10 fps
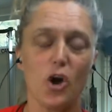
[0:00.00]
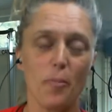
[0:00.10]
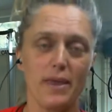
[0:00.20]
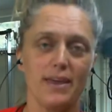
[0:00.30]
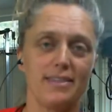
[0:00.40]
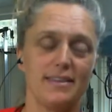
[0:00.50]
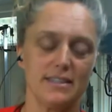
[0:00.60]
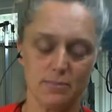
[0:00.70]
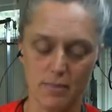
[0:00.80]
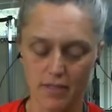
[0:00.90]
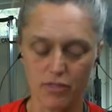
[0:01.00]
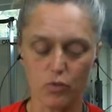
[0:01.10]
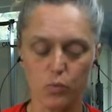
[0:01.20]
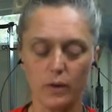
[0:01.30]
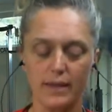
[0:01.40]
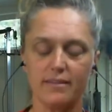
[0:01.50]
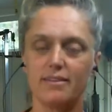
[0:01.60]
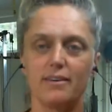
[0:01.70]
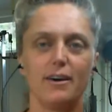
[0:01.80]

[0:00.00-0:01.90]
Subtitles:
topic this month with